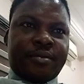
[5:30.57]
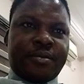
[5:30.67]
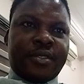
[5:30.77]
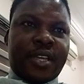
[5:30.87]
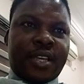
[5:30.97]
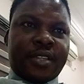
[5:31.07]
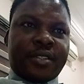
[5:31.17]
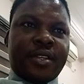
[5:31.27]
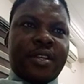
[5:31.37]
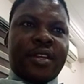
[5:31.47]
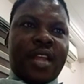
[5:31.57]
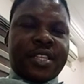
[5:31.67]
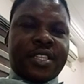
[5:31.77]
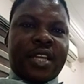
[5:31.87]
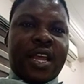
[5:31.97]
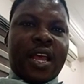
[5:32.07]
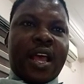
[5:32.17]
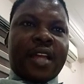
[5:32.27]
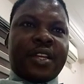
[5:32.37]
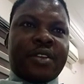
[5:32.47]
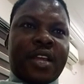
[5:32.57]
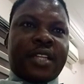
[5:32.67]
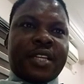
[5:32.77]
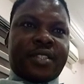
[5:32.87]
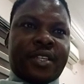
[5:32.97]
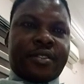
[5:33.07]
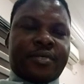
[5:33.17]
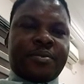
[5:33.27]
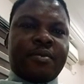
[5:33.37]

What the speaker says: Yes, Nigeria and the United States.